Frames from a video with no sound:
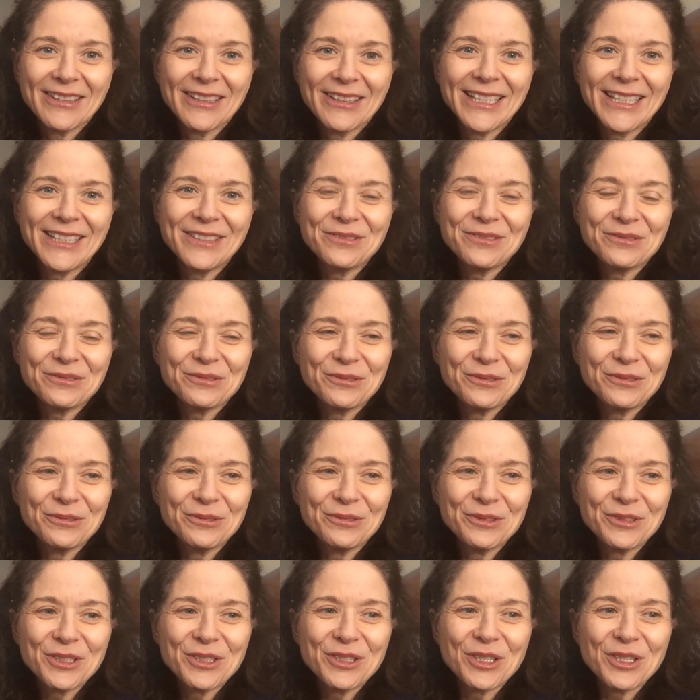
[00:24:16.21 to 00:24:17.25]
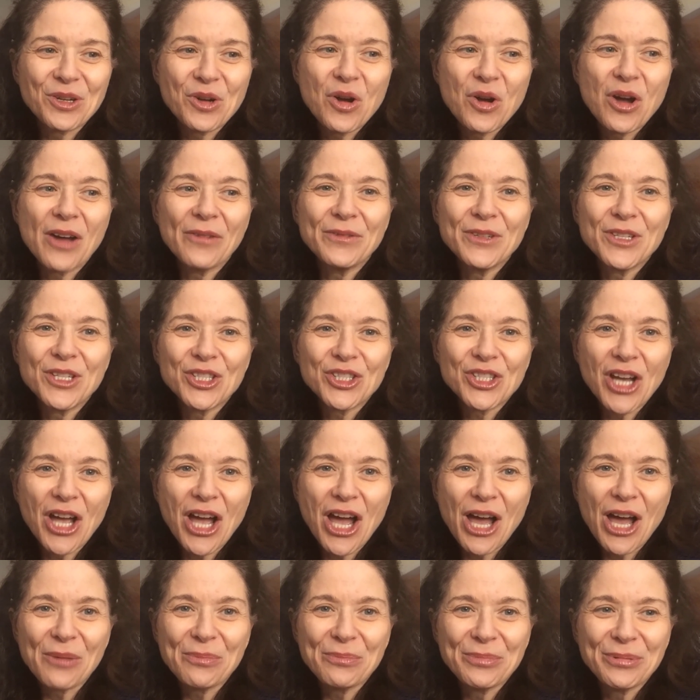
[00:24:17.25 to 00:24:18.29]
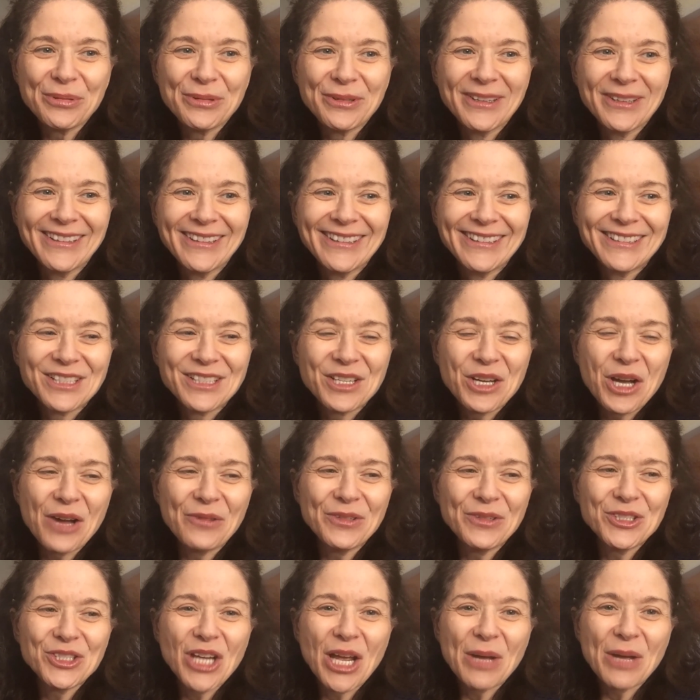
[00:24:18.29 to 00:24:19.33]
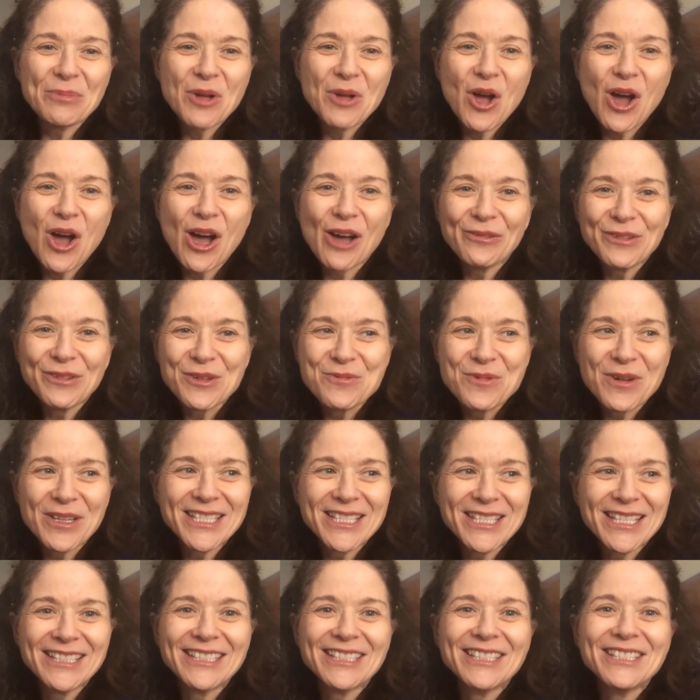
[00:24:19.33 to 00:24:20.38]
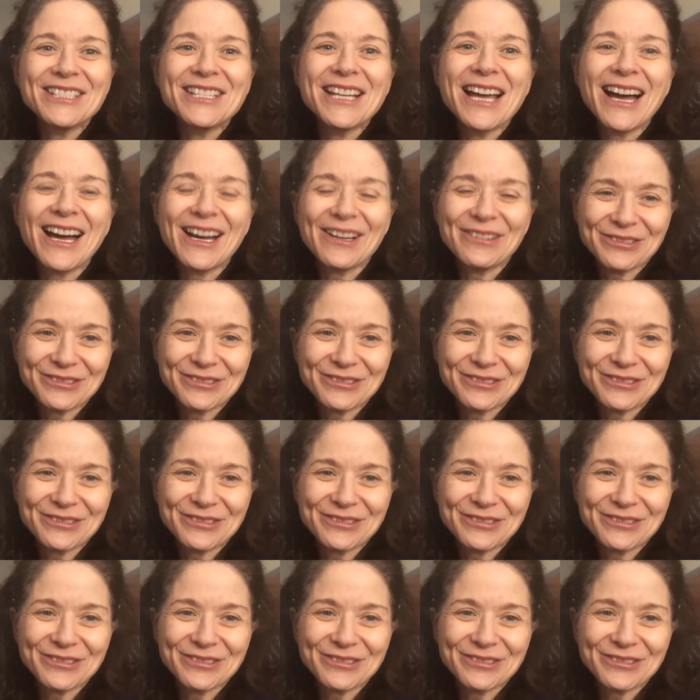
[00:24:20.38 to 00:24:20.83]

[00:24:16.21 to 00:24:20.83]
right? The coffee shop, the coffee shop coffee wasn't enough.